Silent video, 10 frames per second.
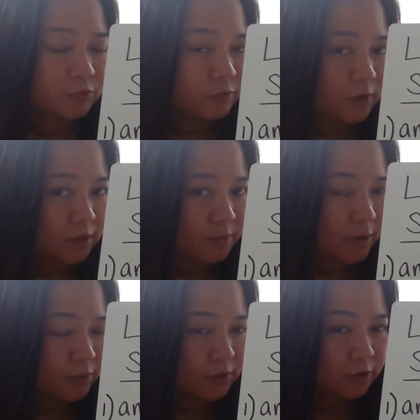right
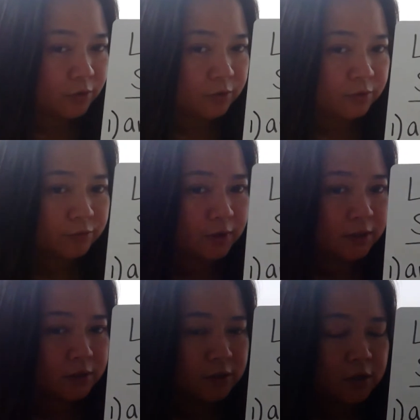about here,
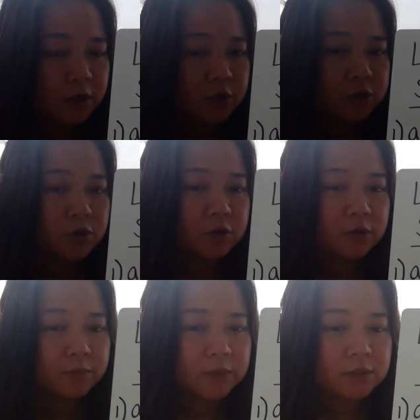right? So
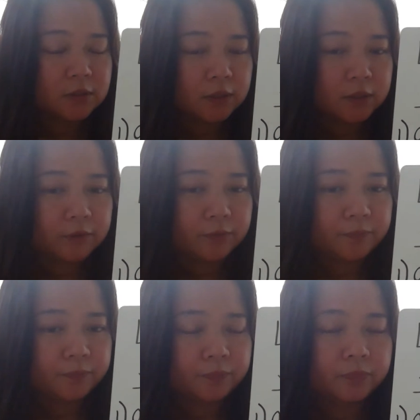the amygdala,
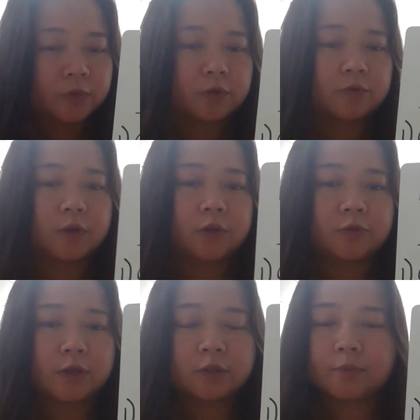right, you've
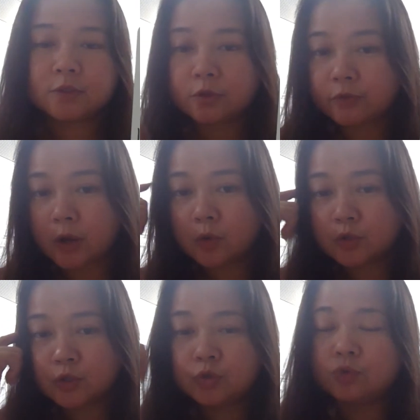got the amygdala, you've got
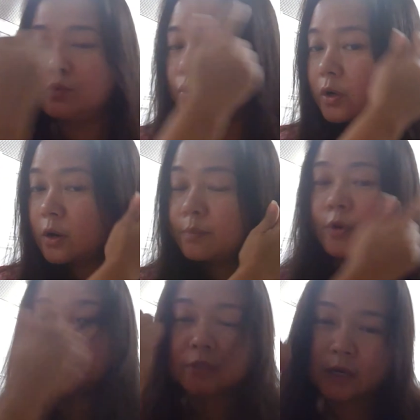2, one on
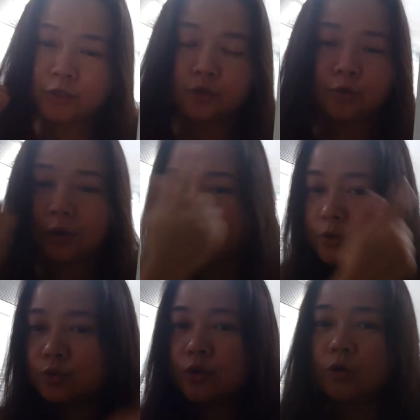both sides, so you have
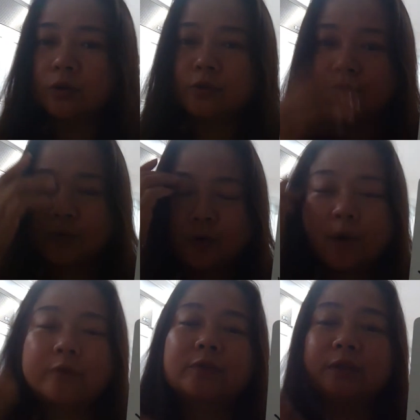2 total. So you
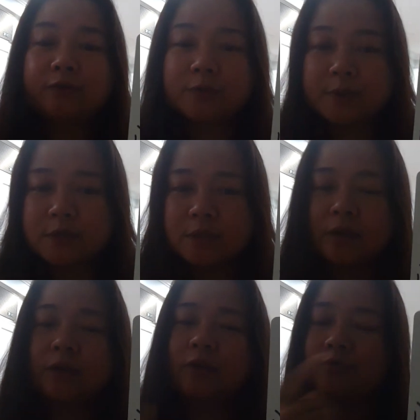have a left amygdala
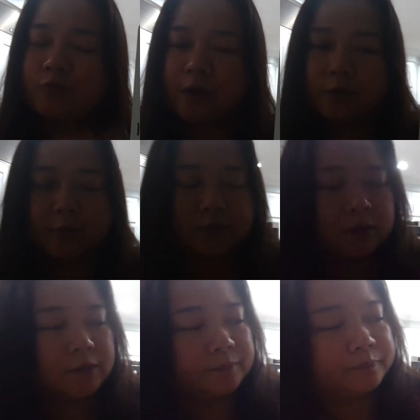and you have a right amygdala.